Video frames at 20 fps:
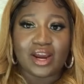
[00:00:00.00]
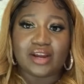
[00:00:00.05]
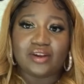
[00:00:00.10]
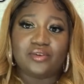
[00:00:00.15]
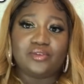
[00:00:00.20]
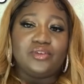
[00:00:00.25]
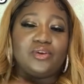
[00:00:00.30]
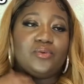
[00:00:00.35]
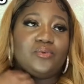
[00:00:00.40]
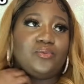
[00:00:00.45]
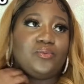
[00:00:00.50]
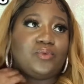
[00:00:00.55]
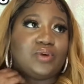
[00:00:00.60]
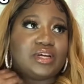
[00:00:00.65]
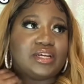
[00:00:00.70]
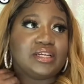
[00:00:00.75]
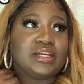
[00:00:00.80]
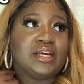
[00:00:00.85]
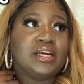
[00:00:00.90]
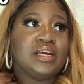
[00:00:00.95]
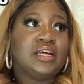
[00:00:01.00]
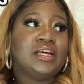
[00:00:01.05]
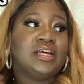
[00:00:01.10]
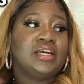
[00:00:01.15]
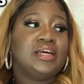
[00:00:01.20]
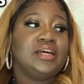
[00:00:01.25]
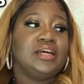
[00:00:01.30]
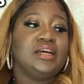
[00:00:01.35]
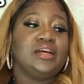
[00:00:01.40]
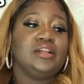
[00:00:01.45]
I don't know what
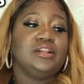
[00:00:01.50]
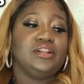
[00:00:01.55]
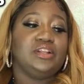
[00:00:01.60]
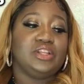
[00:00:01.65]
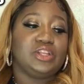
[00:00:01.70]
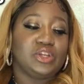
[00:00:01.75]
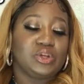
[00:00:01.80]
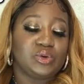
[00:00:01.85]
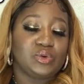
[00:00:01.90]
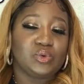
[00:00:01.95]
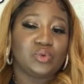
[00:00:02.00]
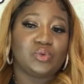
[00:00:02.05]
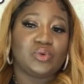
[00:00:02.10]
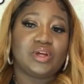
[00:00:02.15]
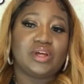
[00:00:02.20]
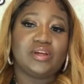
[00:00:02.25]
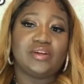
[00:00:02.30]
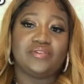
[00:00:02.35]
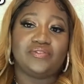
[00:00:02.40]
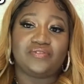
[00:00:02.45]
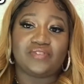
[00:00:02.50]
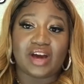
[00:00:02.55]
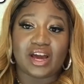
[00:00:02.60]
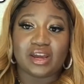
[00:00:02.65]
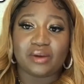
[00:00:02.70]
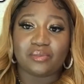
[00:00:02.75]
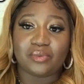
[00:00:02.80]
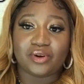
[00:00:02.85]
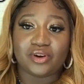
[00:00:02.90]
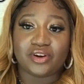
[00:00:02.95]
new
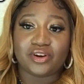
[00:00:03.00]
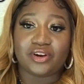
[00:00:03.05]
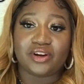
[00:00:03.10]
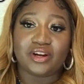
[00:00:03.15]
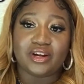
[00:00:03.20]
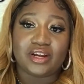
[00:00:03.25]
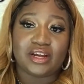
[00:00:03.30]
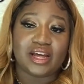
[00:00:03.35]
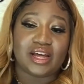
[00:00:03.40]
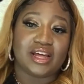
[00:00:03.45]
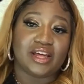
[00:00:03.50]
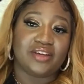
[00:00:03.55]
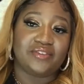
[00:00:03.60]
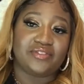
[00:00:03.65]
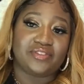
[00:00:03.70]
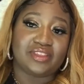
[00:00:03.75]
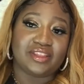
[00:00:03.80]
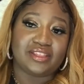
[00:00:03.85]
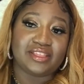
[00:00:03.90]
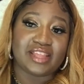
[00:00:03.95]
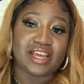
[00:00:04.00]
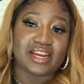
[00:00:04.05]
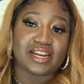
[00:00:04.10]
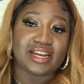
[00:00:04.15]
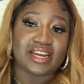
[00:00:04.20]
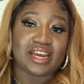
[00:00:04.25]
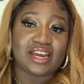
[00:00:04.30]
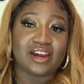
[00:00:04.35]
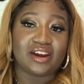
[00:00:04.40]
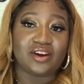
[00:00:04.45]
fiber of
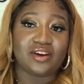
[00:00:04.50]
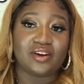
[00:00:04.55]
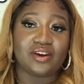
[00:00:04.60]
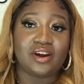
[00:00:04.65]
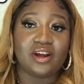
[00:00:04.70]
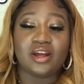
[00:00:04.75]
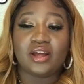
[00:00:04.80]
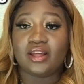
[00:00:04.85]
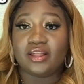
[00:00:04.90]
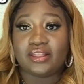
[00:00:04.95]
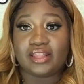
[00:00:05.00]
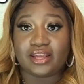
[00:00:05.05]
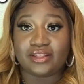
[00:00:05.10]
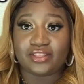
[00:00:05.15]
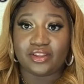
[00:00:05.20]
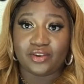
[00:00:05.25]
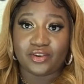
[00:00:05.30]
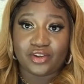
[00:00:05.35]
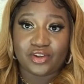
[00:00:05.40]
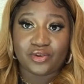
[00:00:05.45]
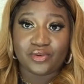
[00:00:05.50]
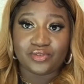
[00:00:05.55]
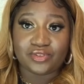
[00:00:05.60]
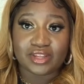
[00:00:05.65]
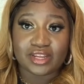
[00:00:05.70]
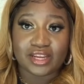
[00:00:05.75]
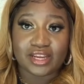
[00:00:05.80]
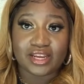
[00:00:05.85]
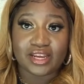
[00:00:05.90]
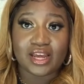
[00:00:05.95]
synthetic hair that they're
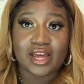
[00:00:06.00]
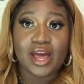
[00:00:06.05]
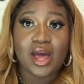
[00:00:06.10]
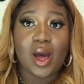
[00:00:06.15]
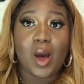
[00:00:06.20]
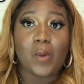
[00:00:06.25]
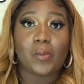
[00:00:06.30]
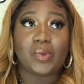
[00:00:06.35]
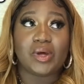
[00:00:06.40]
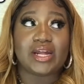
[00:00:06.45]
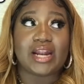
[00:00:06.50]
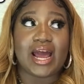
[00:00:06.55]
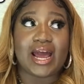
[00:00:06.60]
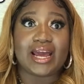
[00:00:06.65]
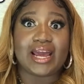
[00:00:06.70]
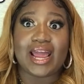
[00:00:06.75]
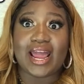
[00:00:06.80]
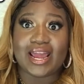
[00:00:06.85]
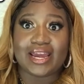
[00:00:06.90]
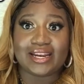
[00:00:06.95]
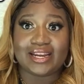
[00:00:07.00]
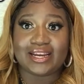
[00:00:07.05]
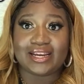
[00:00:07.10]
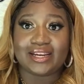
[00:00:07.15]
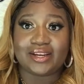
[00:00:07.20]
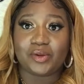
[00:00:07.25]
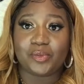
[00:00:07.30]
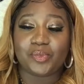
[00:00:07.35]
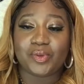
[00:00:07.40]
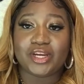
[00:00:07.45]
using, but I hate
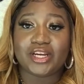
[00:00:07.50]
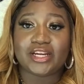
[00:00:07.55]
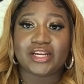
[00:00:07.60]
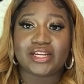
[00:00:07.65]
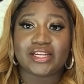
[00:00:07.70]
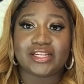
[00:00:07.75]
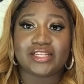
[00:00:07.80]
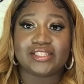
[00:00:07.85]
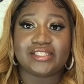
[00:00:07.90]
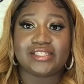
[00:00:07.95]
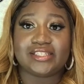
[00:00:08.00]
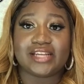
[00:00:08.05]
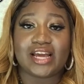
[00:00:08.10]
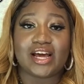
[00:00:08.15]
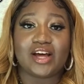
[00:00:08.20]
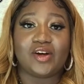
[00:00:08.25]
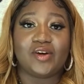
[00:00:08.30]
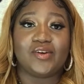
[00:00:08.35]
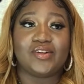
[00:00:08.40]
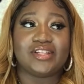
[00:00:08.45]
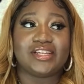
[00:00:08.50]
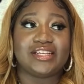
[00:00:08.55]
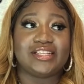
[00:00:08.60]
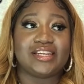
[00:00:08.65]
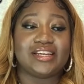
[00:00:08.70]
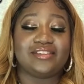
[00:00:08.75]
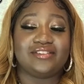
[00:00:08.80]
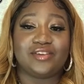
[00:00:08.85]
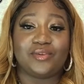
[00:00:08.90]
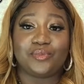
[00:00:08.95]
it because not only
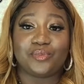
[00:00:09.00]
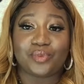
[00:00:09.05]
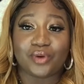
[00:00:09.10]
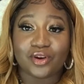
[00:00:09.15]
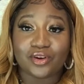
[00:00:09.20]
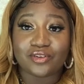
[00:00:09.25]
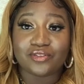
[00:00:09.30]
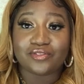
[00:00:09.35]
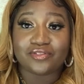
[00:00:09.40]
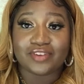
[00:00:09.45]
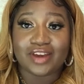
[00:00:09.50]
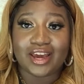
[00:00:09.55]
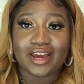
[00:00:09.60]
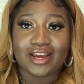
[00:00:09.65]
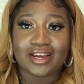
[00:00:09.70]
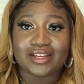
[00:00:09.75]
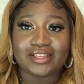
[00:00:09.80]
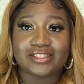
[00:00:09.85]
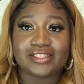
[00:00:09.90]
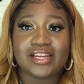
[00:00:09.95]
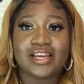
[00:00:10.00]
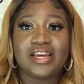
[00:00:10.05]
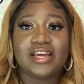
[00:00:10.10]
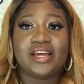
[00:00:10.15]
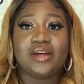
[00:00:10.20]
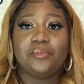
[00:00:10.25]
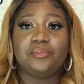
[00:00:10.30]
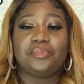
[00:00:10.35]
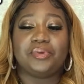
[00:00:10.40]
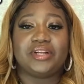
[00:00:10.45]
does it burn fast,
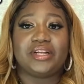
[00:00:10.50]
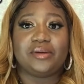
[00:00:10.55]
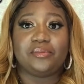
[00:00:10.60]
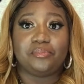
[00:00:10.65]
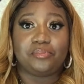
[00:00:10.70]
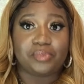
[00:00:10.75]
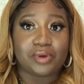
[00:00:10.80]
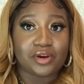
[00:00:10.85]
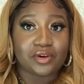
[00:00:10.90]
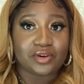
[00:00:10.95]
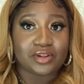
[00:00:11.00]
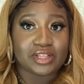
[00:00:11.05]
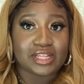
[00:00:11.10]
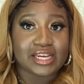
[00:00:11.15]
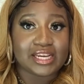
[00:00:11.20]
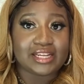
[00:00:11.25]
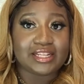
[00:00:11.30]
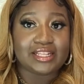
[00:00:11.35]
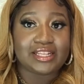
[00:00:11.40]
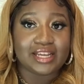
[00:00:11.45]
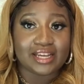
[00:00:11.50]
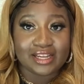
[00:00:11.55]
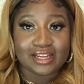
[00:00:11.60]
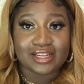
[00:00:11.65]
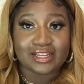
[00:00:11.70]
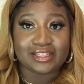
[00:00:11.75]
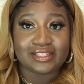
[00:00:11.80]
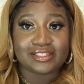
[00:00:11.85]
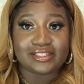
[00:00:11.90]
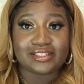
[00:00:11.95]
but it barely
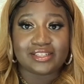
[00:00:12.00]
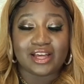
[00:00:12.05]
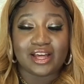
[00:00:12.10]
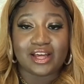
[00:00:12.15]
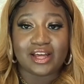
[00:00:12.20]
does,